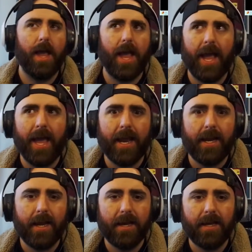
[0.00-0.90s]

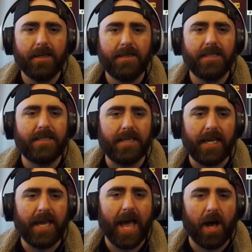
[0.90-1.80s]
And to
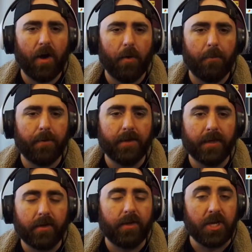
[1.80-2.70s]
see how
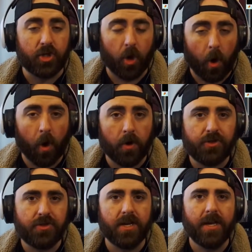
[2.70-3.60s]
politically
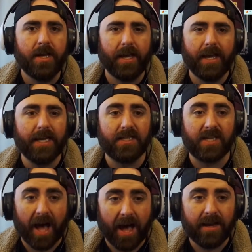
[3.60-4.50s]
charged it has
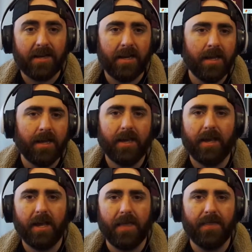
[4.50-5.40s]
gotten
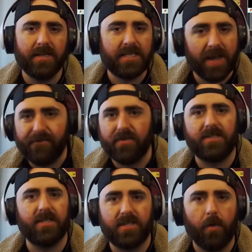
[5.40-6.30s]
in the San
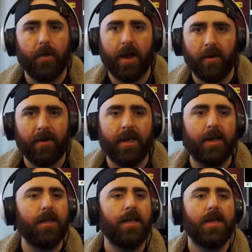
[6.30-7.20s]
Francisco
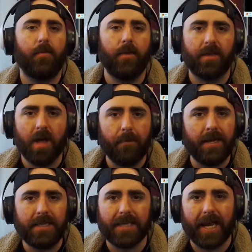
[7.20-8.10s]
area with
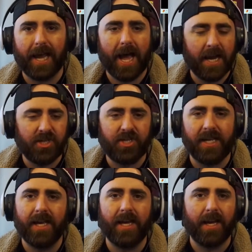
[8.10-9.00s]
companies like
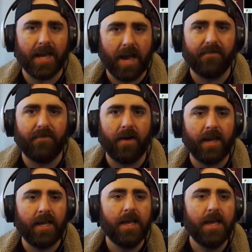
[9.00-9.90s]
IGN and Kinda
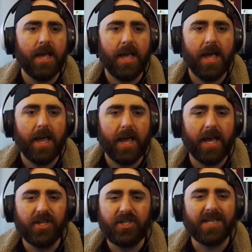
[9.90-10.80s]
Funny,
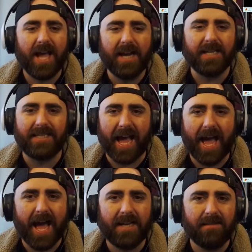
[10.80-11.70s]
it's just kind of
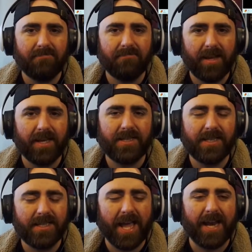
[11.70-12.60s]
sad. It's
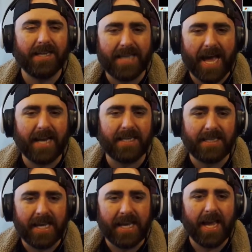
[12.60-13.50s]
just kind of sad to
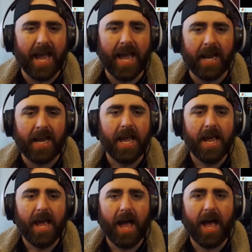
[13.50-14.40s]
see. And
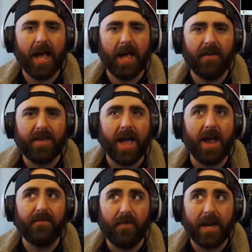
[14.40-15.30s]
kind
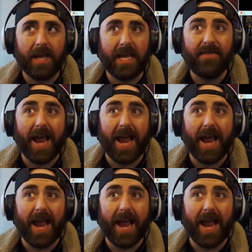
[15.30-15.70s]
of funny even